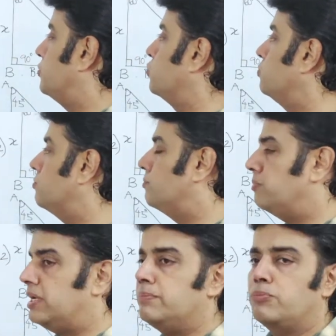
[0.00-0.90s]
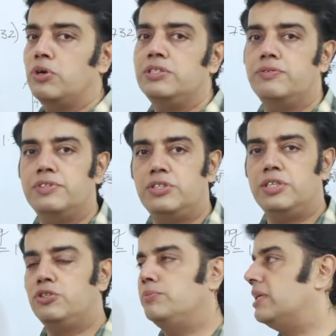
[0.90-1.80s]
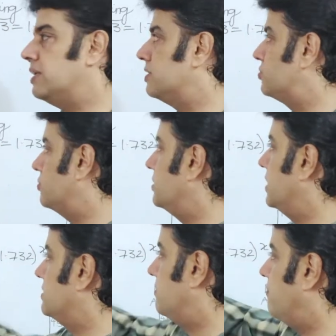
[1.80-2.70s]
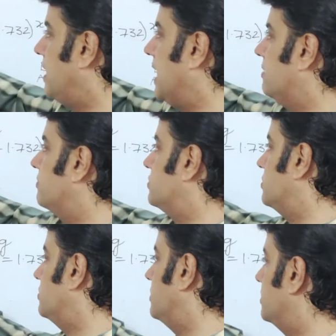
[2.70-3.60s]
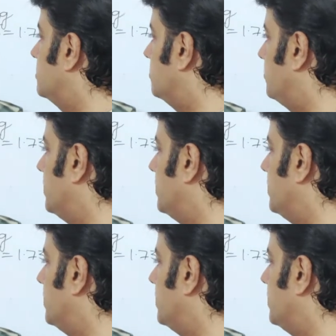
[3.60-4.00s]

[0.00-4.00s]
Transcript: are two main points which need to be understood. There is a flag which is